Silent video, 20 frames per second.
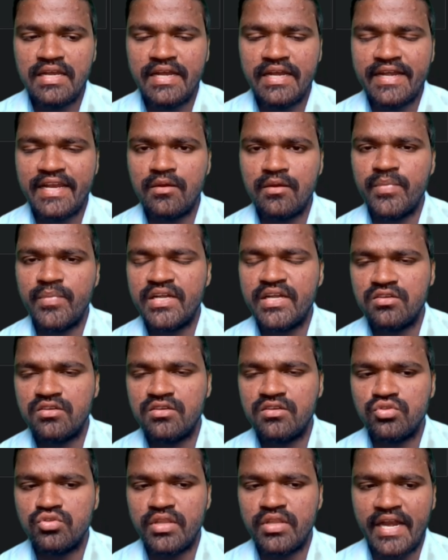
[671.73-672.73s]
little bit
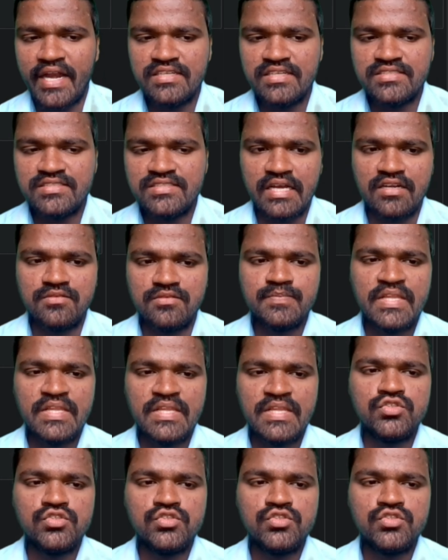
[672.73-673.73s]
to the right side.
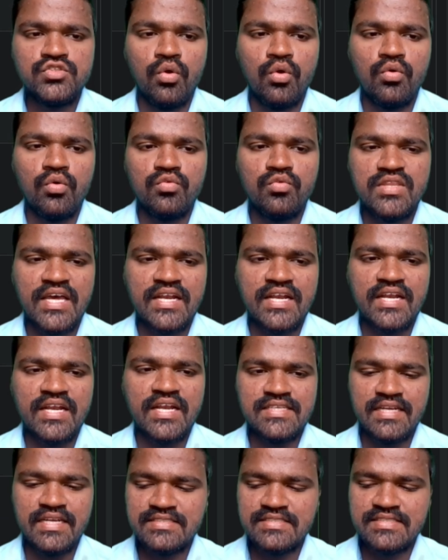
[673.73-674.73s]
So the
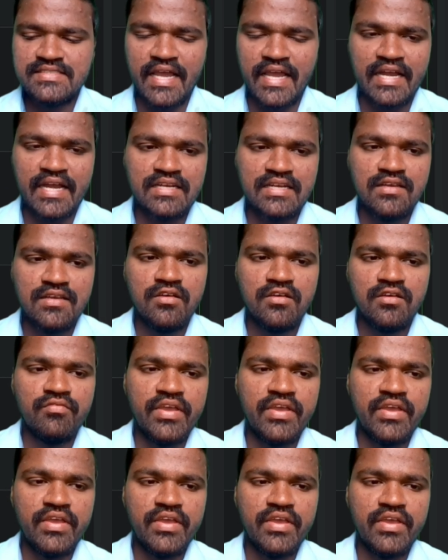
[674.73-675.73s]
reason is that
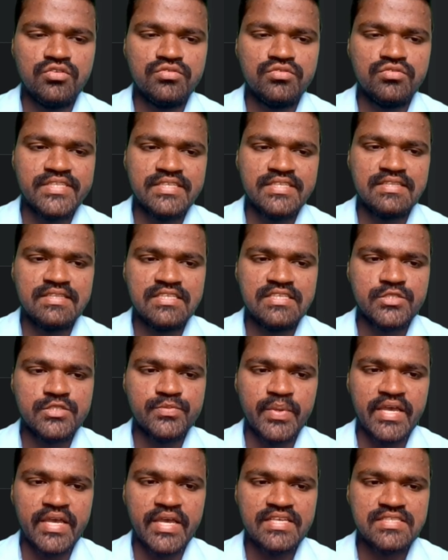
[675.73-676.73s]
we are using the
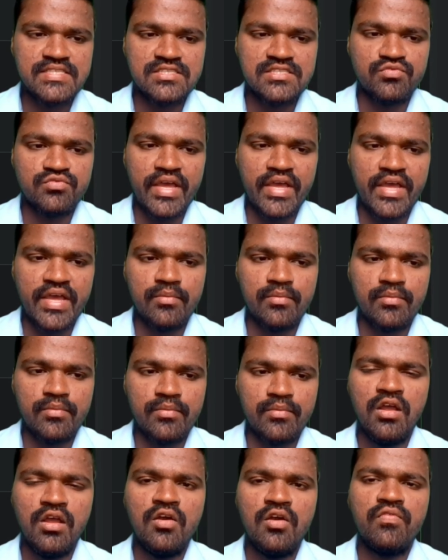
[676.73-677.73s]
spaces
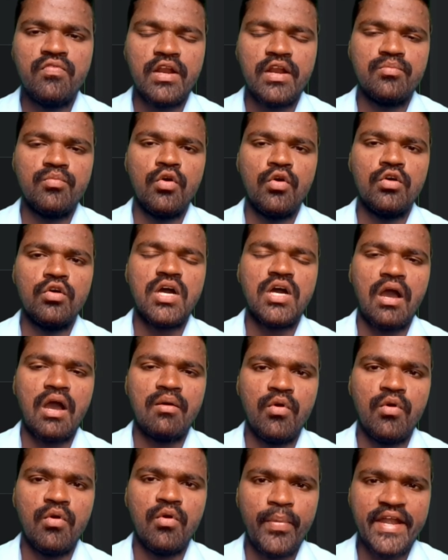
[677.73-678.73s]
variable for both
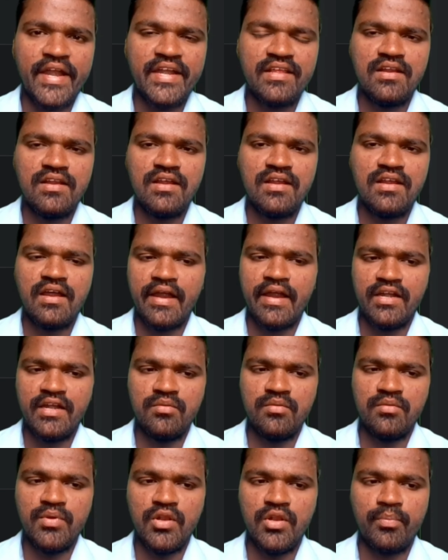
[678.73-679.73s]
above pattern
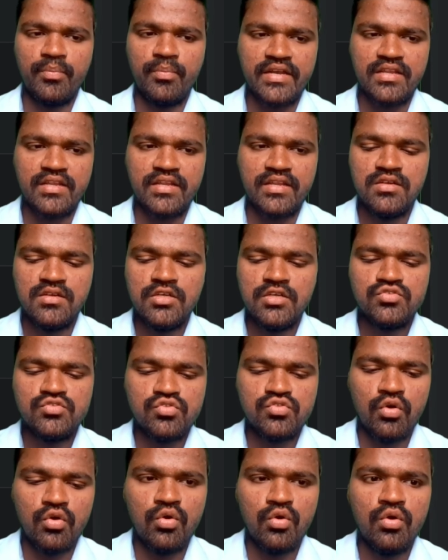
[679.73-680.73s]
and below pattern.
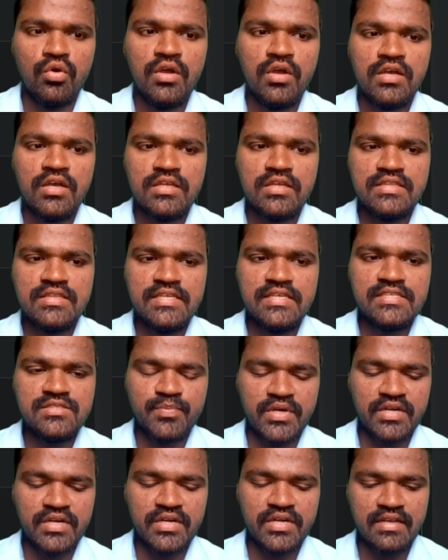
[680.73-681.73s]
So this
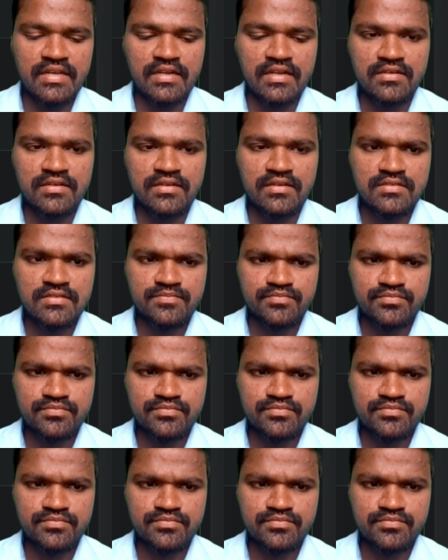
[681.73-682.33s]
particular